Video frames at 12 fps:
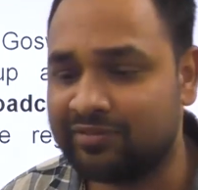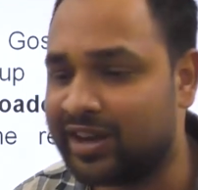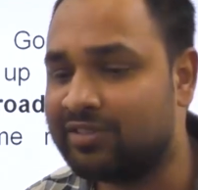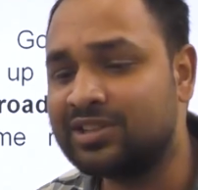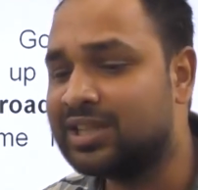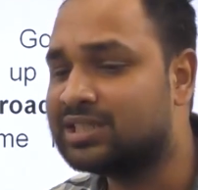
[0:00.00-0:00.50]

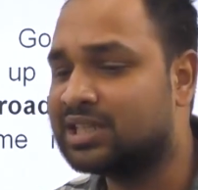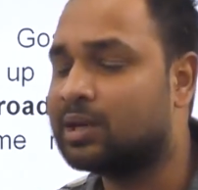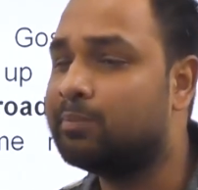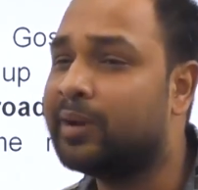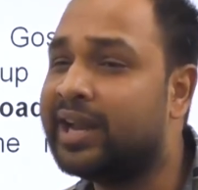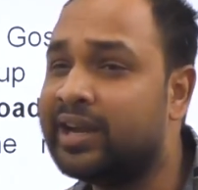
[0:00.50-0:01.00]
Whenever there's a
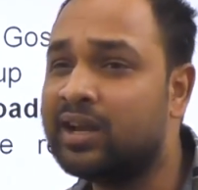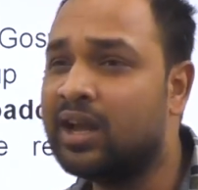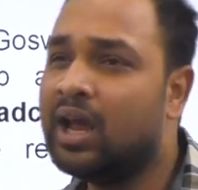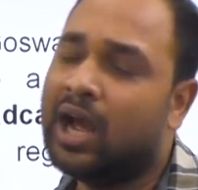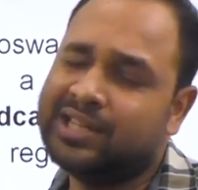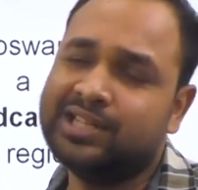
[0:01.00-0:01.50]
complaint
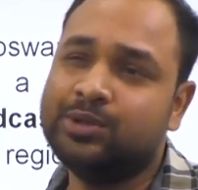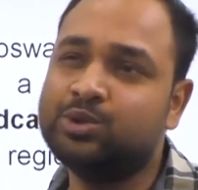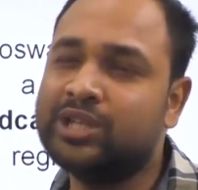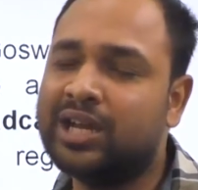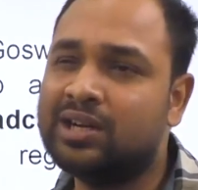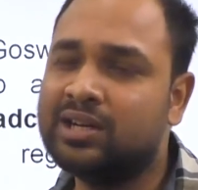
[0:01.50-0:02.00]
and the
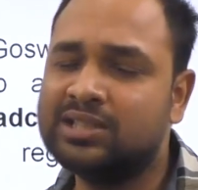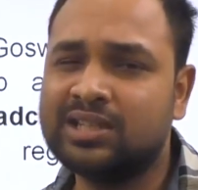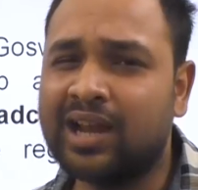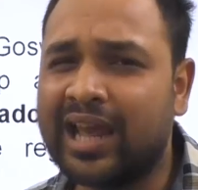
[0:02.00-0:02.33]
news channel doesn't